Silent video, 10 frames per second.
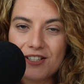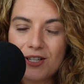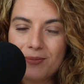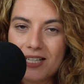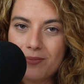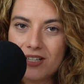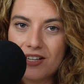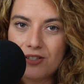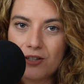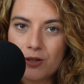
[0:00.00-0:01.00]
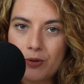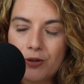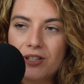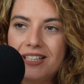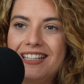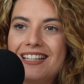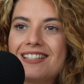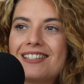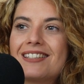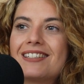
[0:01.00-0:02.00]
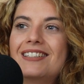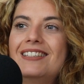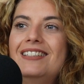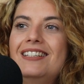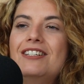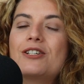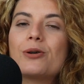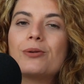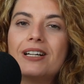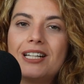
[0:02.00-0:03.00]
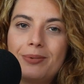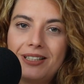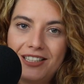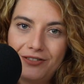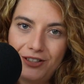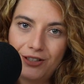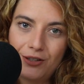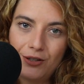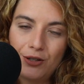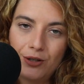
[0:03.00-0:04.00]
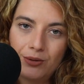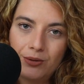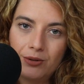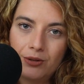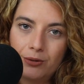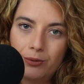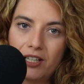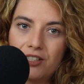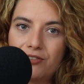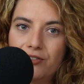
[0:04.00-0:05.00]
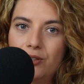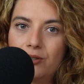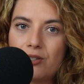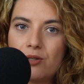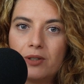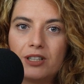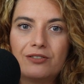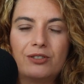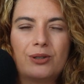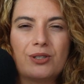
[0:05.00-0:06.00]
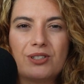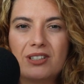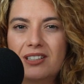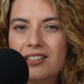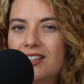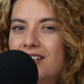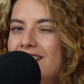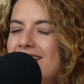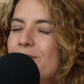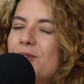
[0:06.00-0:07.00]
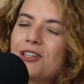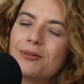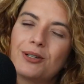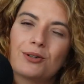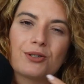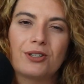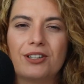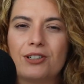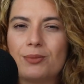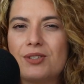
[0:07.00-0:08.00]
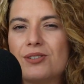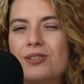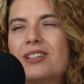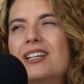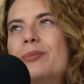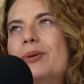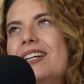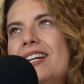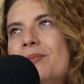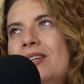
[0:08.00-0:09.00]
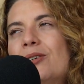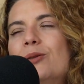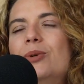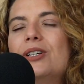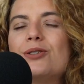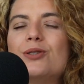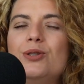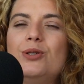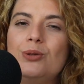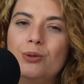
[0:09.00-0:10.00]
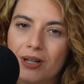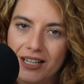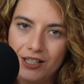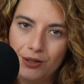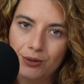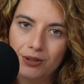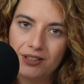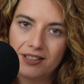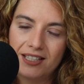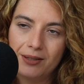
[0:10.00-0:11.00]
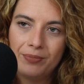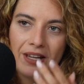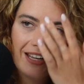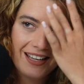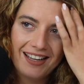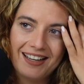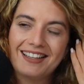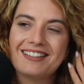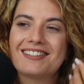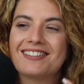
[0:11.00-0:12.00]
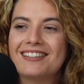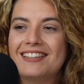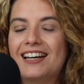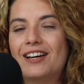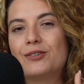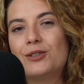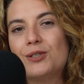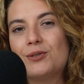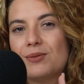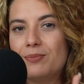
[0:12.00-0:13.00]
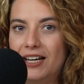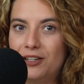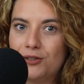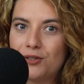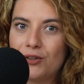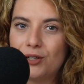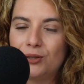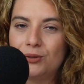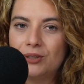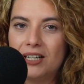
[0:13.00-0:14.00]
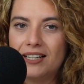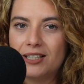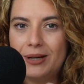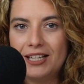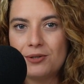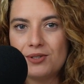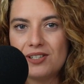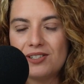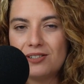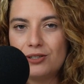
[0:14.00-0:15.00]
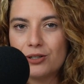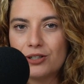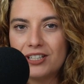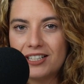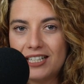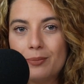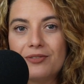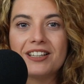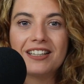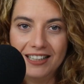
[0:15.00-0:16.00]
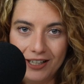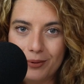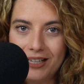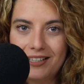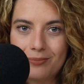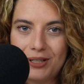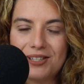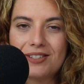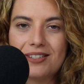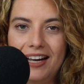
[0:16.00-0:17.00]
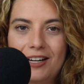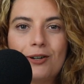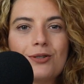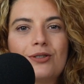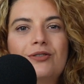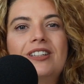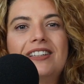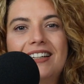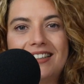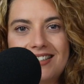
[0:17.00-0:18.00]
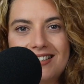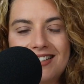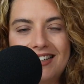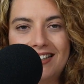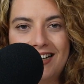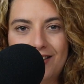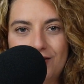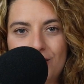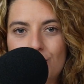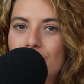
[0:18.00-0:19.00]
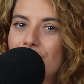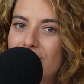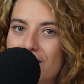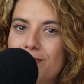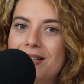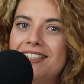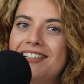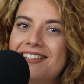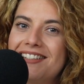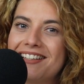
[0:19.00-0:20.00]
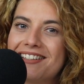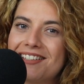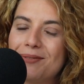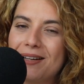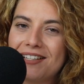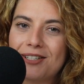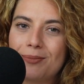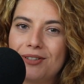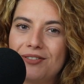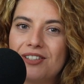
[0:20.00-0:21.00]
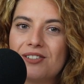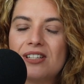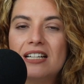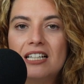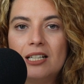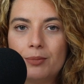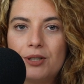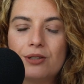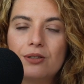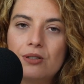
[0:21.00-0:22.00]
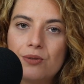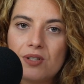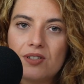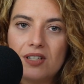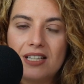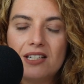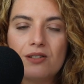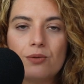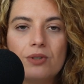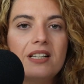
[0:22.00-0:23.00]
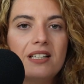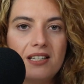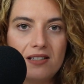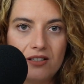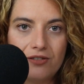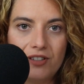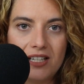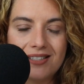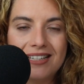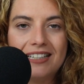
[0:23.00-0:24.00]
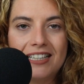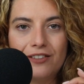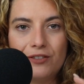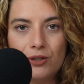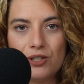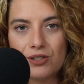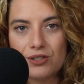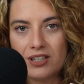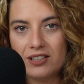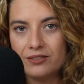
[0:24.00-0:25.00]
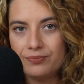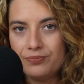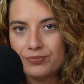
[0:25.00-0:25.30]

sometimes as an entrepreneur, it gets incredibly difficult to know where to focus, what to focus on. And especially when you're starting your business, you're like, but Amy, what do I do all the time? And I have good news and bad news for you. The bad news is you're going to keep feeling that way because I also feel like this. And I've done over 5 million in sales in the past couple of years. But the good news is it is really easy to fix if you just can